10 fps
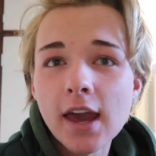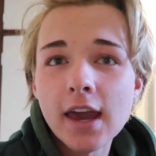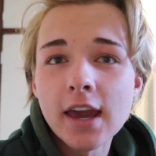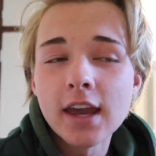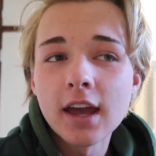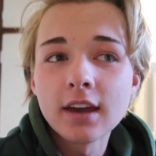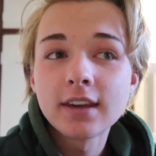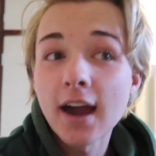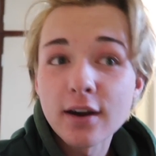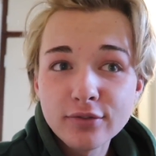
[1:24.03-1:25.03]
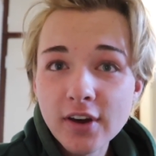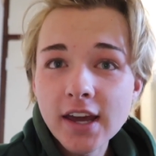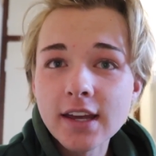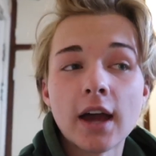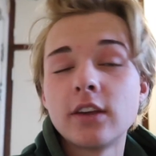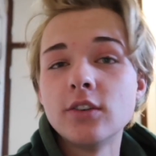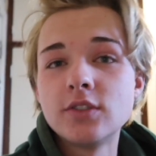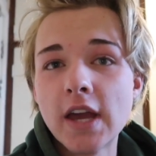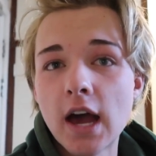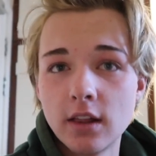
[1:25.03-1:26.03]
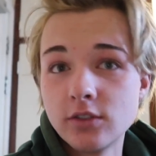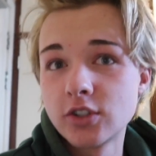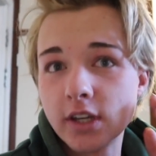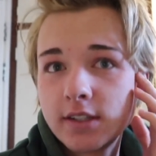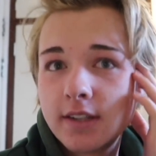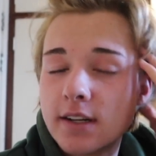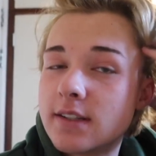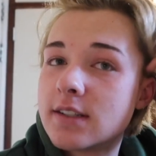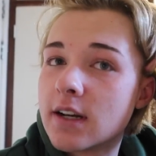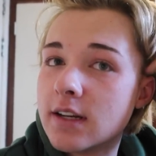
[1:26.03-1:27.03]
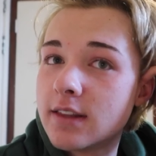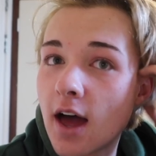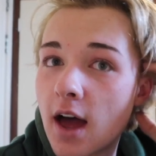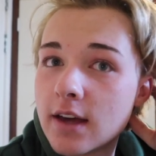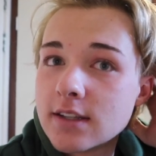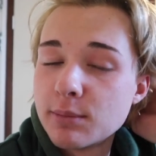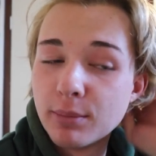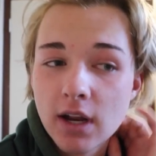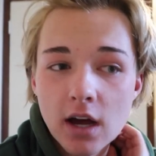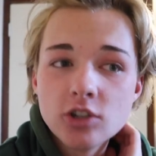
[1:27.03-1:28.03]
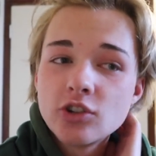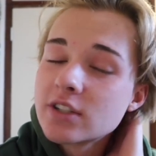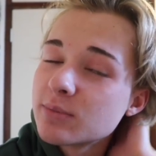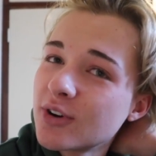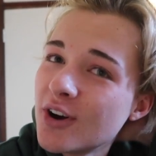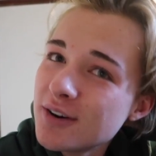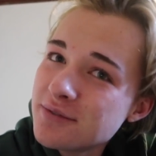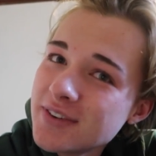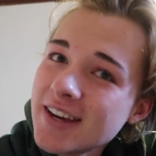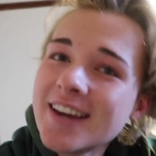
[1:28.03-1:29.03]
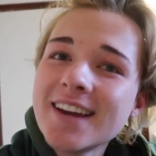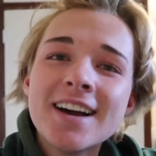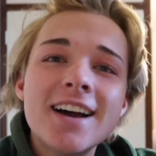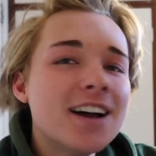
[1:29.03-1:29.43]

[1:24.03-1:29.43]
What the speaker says: a cafe at UCL and just like sit and study there, eat some lunch, drink some coffee.